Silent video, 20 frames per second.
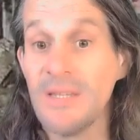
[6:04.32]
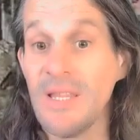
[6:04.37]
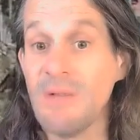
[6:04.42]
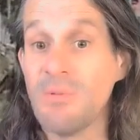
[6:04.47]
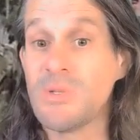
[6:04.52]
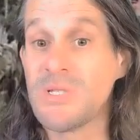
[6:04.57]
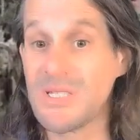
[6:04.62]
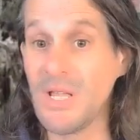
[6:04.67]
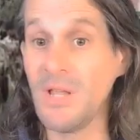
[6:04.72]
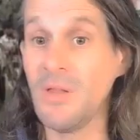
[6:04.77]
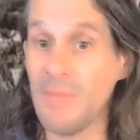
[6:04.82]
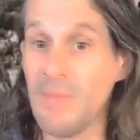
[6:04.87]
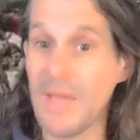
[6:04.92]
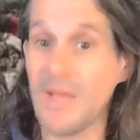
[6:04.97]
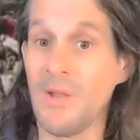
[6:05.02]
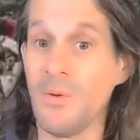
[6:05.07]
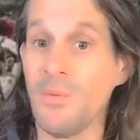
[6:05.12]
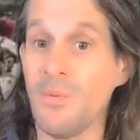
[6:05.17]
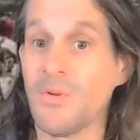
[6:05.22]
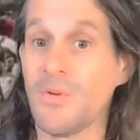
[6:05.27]
they were still
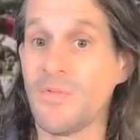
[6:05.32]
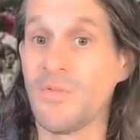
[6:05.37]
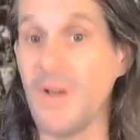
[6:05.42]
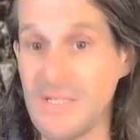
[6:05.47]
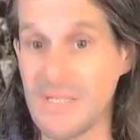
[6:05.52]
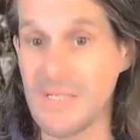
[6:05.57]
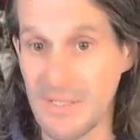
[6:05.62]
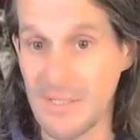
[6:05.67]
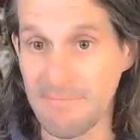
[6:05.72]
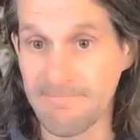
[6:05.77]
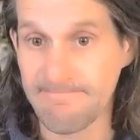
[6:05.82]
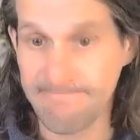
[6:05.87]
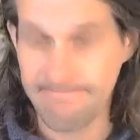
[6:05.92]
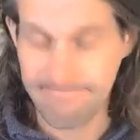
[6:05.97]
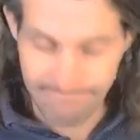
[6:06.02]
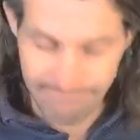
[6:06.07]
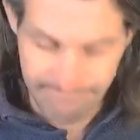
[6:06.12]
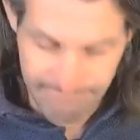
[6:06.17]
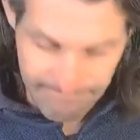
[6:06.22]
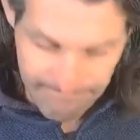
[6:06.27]
men who were fighting.
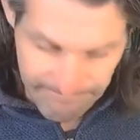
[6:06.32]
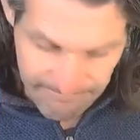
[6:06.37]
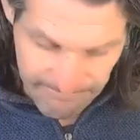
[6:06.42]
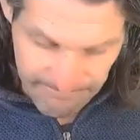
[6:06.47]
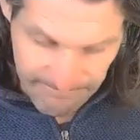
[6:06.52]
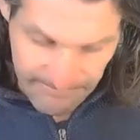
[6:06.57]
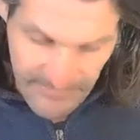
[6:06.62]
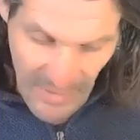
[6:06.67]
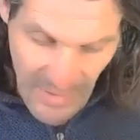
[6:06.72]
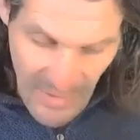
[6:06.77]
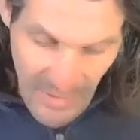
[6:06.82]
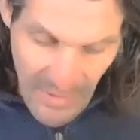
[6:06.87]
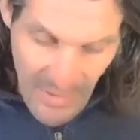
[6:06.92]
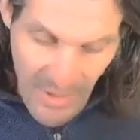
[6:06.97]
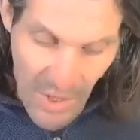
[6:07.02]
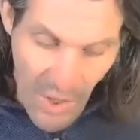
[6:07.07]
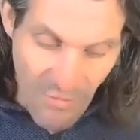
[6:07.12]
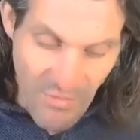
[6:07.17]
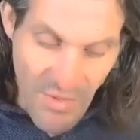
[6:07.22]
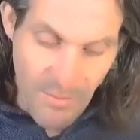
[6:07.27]

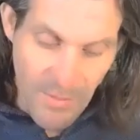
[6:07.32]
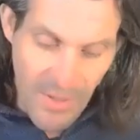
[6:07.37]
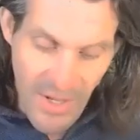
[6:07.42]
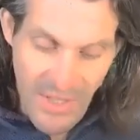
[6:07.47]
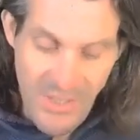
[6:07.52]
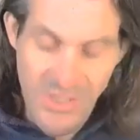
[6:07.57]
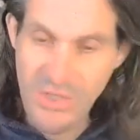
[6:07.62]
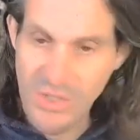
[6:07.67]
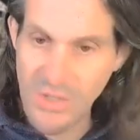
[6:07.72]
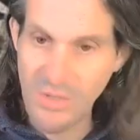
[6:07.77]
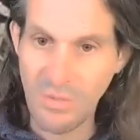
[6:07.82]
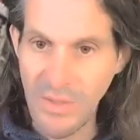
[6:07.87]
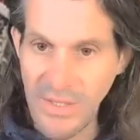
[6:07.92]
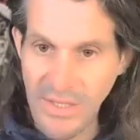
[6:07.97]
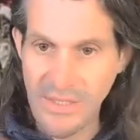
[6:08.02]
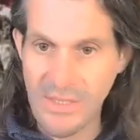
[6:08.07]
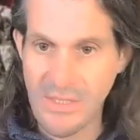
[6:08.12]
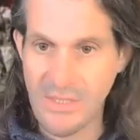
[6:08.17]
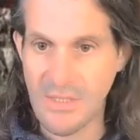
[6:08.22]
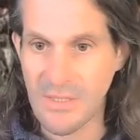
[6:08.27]
Over the past two
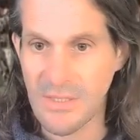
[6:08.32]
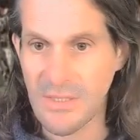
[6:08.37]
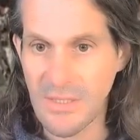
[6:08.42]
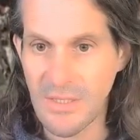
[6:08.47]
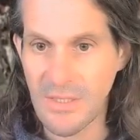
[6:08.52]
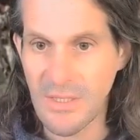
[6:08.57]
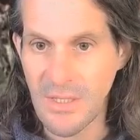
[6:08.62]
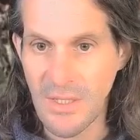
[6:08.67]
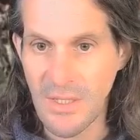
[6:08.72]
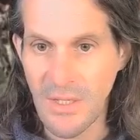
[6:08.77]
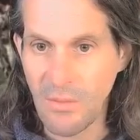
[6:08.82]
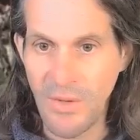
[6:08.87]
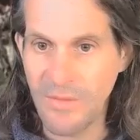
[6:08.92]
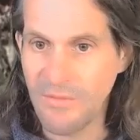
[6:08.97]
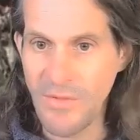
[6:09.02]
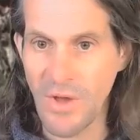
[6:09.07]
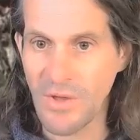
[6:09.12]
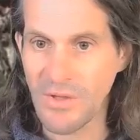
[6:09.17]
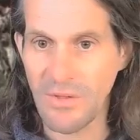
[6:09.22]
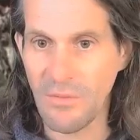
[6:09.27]
weeks,
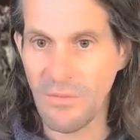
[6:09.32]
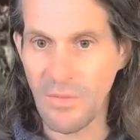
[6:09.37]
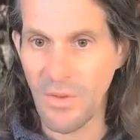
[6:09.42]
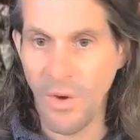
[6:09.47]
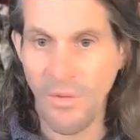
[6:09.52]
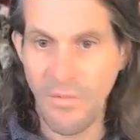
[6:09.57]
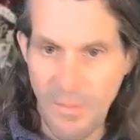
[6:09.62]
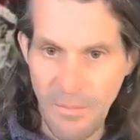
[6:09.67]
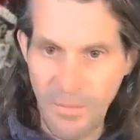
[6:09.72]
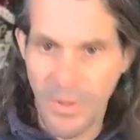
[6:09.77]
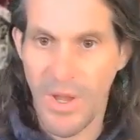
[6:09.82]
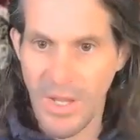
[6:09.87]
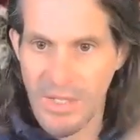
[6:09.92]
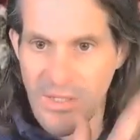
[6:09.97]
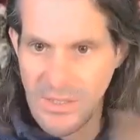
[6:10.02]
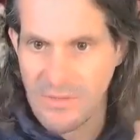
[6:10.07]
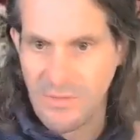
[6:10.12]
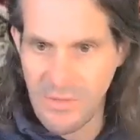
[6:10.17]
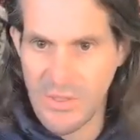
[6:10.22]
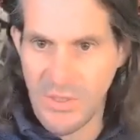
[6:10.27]
we've not over the
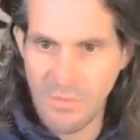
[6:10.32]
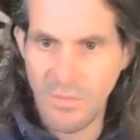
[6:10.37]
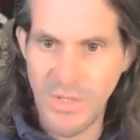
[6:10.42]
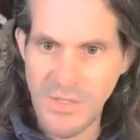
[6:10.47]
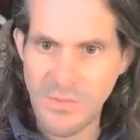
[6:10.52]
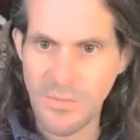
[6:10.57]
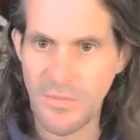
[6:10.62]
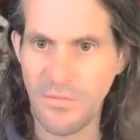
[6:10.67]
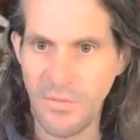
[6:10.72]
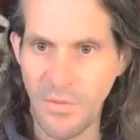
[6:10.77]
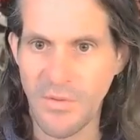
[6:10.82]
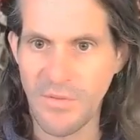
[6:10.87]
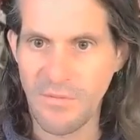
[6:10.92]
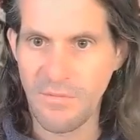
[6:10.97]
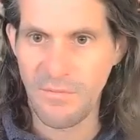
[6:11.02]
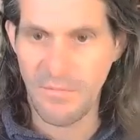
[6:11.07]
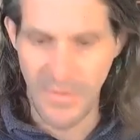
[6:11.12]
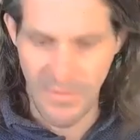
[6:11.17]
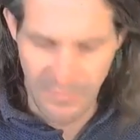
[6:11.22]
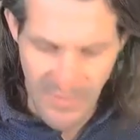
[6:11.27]
past two weeks before the
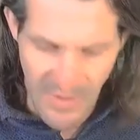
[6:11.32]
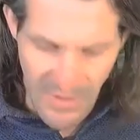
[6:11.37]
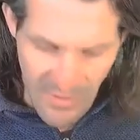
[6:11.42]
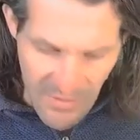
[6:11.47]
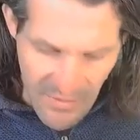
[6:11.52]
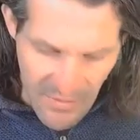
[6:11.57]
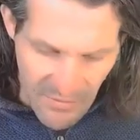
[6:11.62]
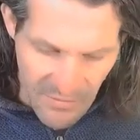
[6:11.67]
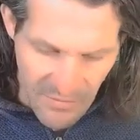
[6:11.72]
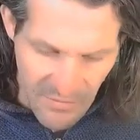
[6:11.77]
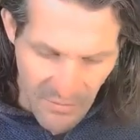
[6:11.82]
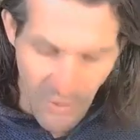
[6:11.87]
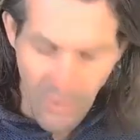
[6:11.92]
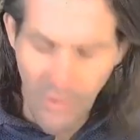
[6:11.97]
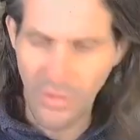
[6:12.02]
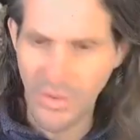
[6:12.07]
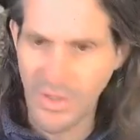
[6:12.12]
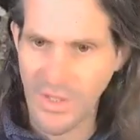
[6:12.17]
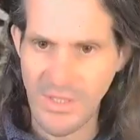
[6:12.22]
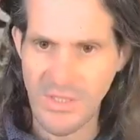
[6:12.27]
15th of
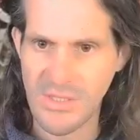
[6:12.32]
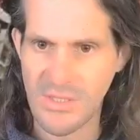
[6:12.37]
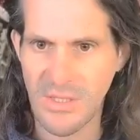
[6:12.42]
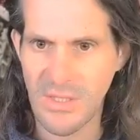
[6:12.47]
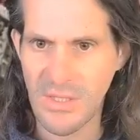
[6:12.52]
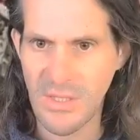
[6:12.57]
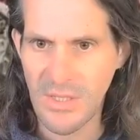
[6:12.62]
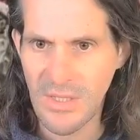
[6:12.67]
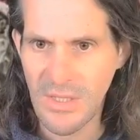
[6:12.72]
August,